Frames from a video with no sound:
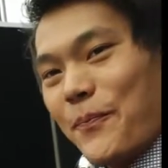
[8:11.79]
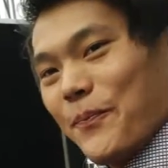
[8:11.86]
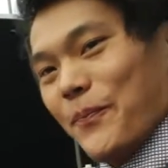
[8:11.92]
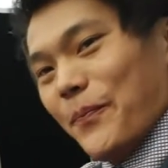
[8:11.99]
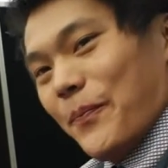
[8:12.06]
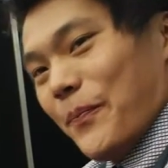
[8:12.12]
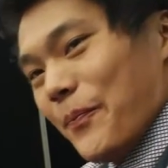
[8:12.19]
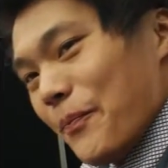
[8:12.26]

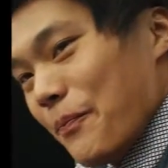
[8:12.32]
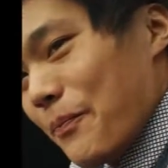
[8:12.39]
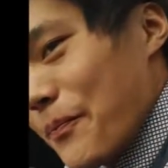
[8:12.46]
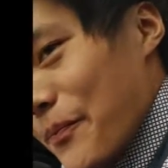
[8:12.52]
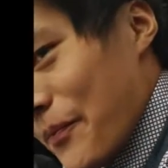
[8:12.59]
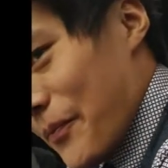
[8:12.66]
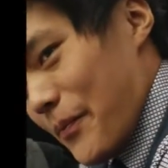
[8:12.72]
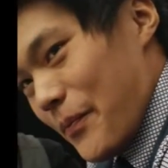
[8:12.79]
the
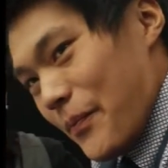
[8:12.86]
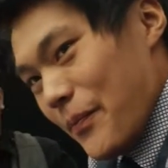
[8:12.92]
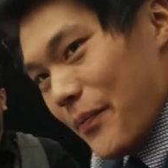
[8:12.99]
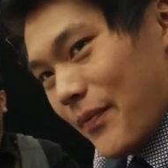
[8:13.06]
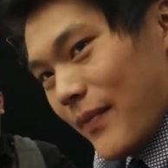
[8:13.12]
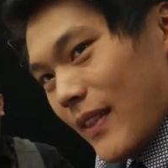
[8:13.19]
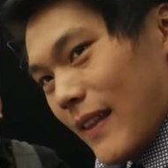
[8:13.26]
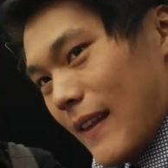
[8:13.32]
character
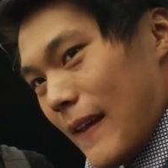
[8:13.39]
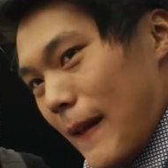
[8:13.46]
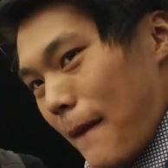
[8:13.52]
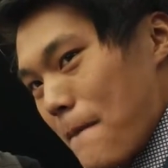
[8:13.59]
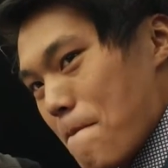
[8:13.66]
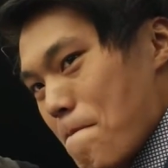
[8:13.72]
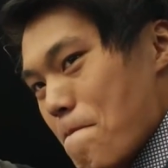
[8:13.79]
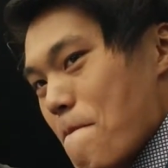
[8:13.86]
Parker is quite
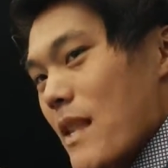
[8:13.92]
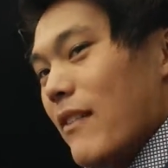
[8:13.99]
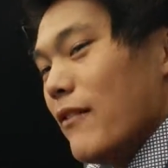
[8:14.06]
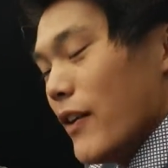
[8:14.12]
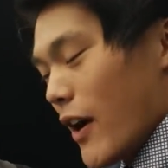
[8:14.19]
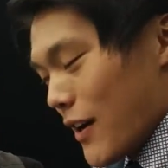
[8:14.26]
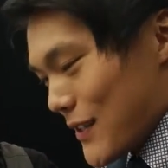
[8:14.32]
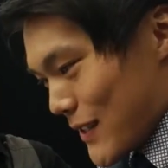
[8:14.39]
similar.
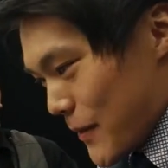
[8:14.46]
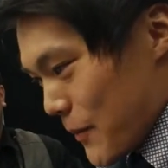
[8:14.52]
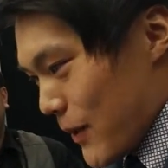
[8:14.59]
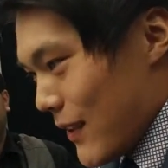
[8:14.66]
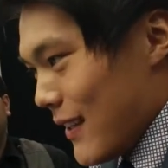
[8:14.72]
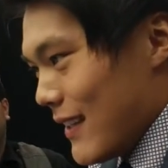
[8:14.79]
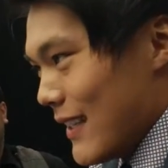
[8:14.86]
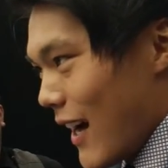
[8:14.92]
Very mm-hmm. similar.
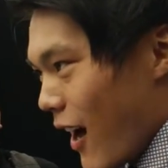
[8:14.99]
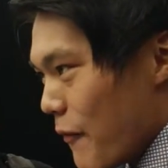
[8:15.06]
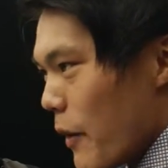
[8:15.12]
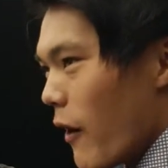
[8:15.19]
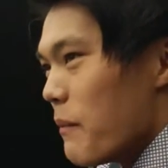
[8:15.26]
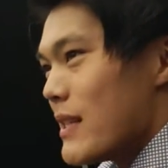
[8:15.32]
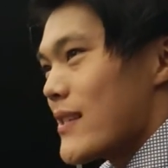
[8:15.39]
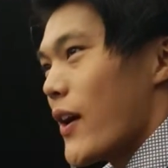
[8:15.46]
Mm-hmm. I've,
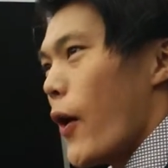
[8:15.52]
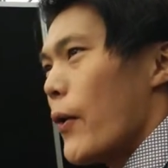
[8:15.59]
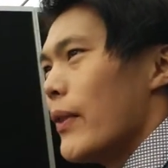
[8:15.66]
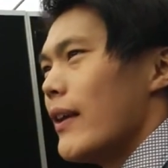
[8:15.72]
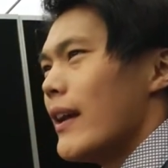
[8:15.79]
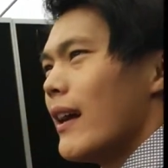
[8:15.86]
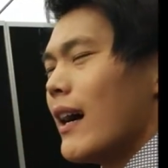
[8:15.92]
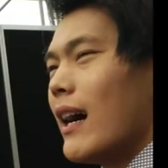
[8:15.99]
I've, been told
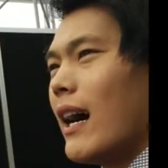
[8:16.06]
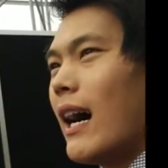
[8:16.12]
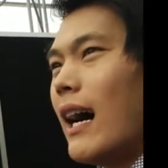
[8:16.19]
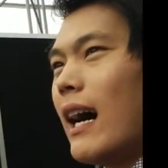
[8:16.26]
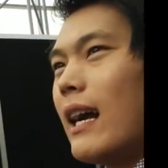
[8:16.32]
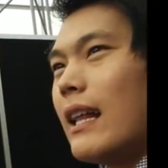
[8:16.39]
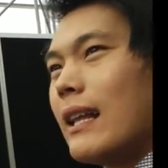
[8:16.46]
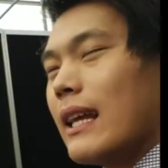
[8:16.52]
that
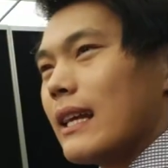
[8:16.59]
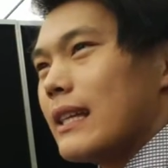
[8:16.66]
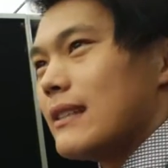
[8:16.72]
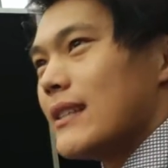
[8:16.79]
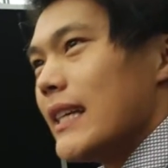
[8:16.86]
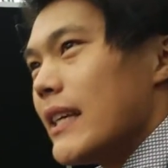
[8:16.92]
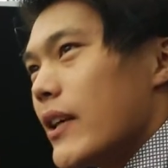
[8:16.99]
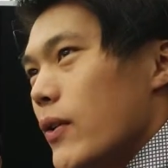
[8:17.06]
uh,
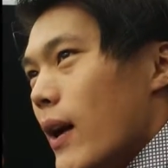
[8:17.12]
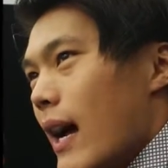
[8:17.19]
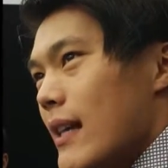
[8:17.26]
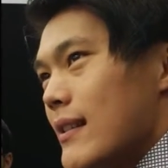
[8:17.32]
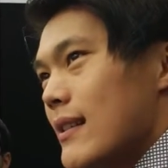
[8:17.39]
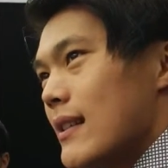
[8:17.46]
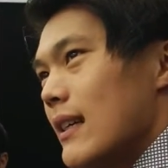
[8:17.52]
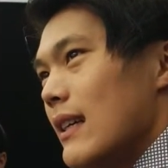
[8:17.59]
Ezekiel
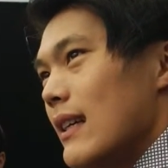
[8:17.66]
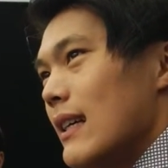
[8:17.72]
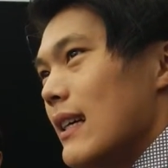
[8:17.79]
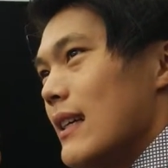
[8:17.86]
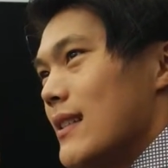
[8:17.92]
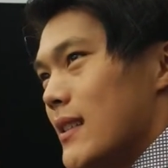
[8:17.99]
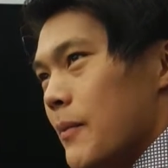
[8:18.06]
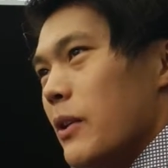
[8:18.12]
has
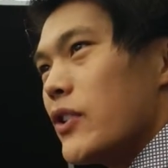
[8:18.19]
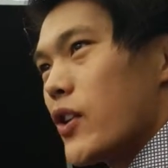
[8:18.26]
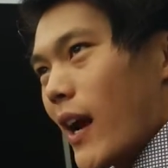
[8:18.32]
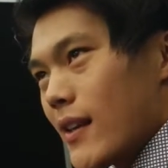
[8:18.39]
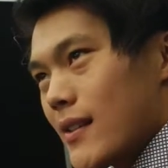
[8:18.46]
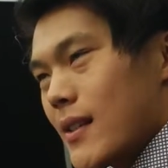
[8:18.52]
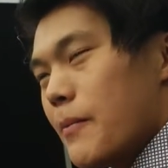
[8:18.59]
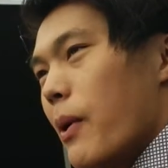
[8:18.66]
similar
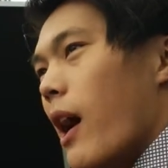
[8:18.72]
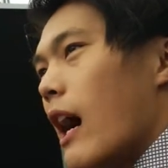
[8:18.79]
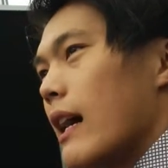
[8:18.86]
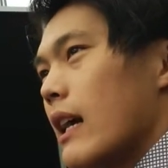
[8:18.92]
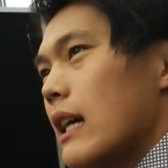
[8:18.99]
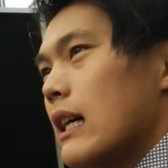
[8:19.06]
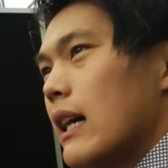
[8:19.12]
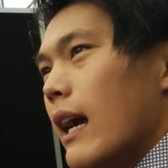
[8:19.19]
traits to
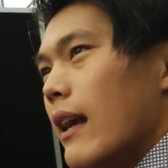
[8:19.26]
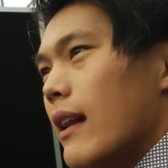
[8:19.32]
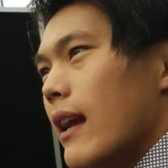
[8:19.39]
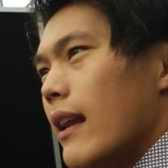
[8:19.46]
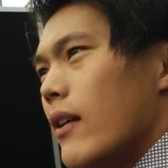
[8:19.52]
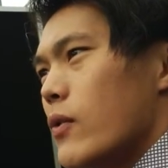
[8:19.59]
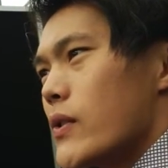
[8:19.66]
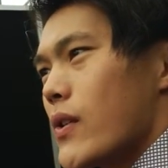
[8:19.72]
Parker and,
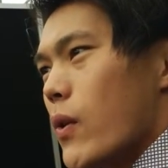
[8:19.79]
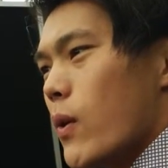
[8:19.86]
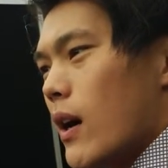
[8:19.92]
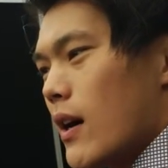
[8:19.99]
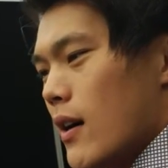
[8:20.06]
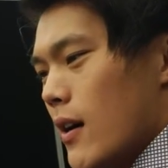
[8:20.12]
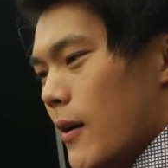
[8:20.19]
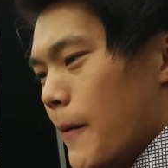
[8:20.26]
and also
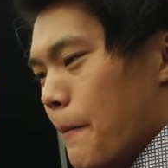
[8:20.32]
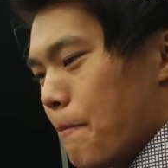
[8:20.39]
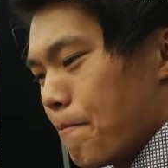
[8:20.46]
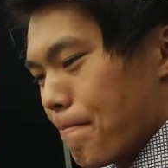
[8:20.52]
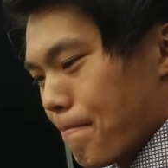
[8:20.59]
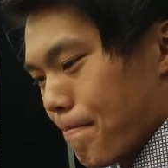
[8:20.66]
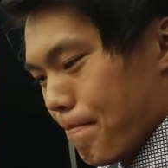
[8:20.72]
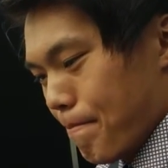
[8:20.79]
um,
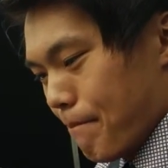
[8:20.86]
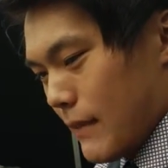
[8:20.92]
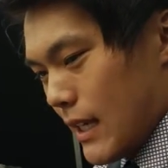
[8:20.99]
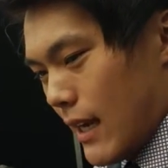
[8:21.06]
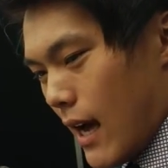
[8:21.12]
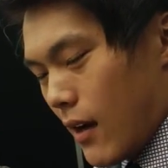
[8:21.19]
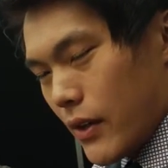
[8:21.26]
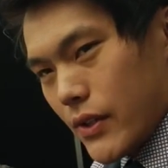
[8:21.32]

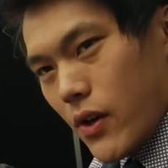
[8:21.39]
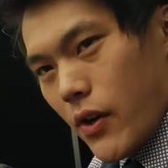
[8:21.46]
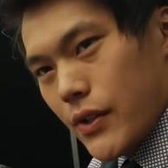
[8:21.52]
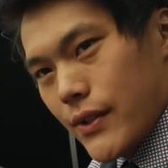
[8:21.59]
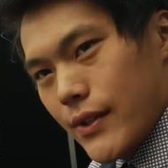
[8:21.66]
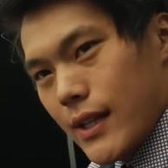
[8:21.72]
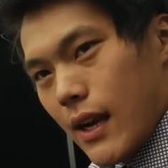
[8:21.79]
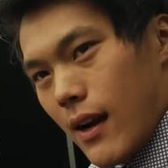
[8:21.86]
Aldis
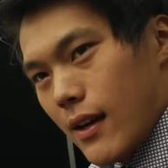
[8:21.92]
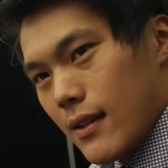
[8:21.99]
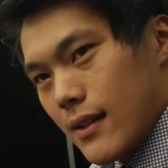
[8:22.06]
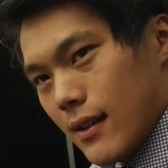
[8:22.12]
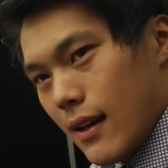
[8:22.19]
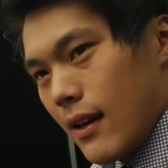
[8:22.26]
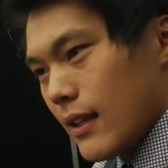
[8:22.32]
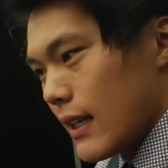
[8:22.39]
Hodge's
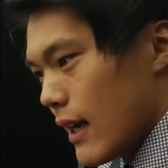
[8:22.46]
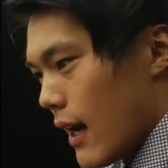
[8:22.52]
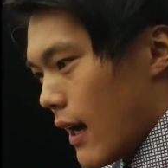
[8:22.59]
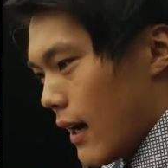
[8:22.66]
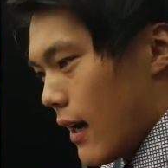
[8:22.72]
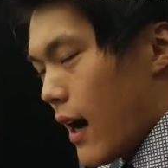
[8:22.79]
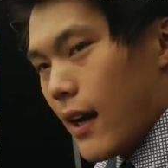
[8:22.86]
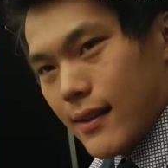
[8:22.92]
character. Yeah,
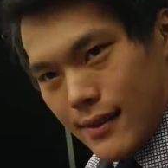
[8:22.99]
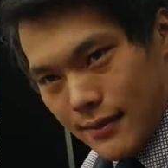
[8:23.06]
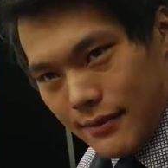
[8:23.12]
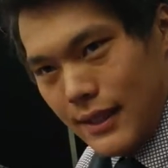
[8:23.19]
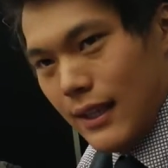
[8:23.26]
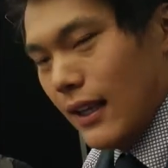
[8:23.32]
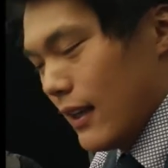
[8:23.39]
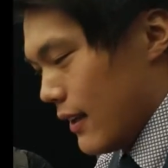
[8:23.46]
yeah Hardison.
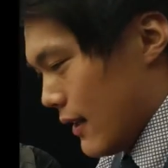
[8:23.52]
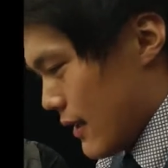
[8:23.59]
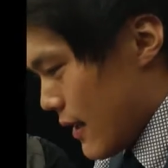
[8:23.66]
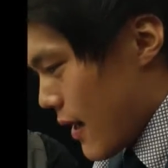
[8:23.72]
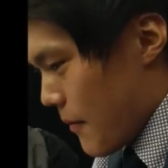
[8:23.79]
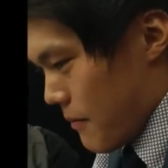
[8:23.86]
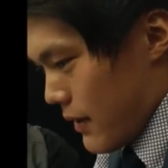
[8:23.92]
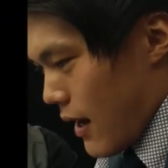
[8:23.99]
Hardison.
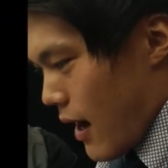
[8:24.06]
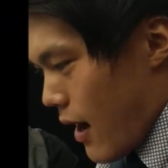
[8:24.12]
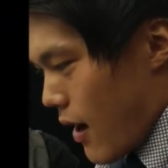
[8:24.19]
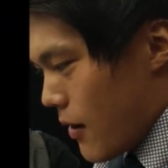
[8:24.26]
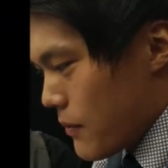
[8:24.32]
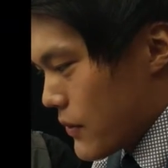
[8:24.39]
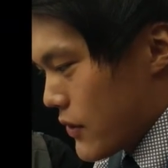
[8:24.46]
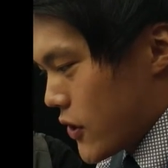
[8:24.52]
Yeah.
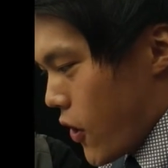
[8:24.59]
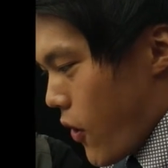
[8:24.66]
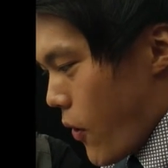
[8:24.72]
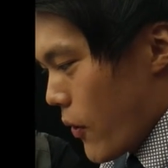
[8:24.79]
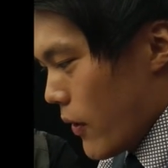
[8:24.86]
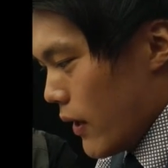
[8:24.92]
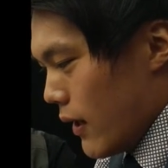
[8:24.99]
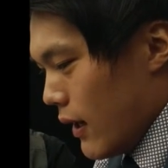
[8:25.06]
Um, so